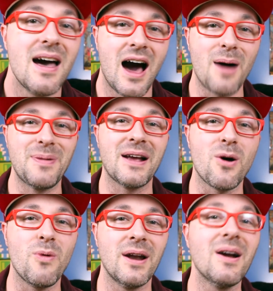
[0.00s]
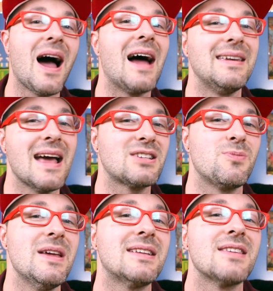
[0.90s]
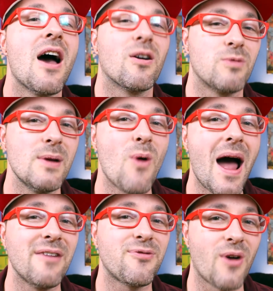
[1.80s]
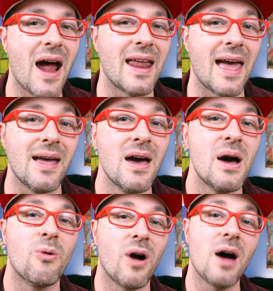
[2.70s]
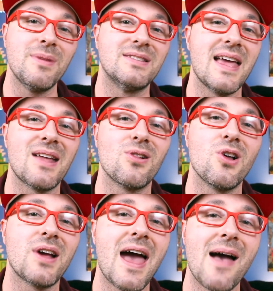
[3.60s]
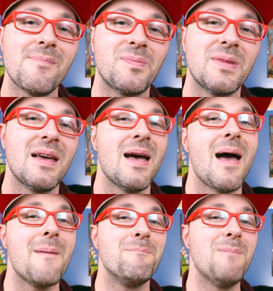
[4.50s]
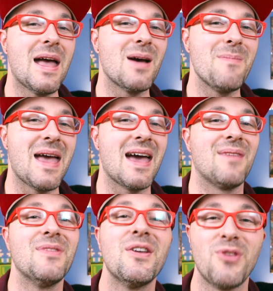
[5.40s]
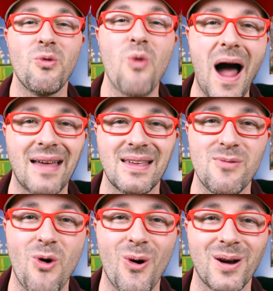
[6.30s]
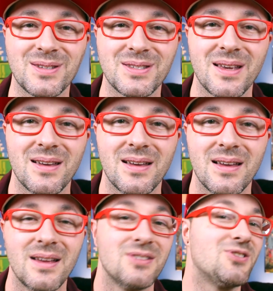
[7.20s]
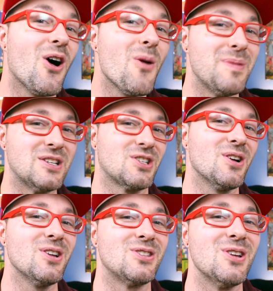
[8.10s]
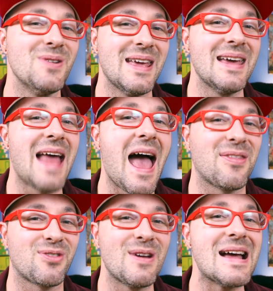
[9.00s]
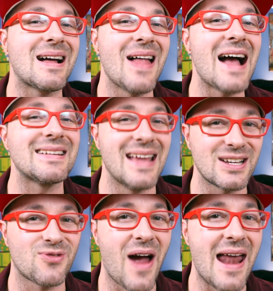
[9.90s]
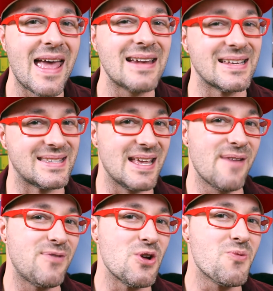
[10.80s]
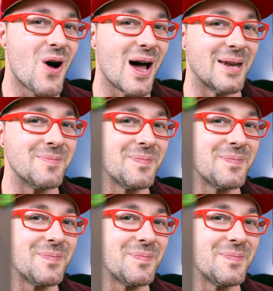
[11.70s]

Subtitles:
I'll pick a winner on next week's Rewind Friday, where I'll be taking a look at MegaMan, the Wiley Wars. So be sure to tune in at 3 o'clock next Friday to see if you won.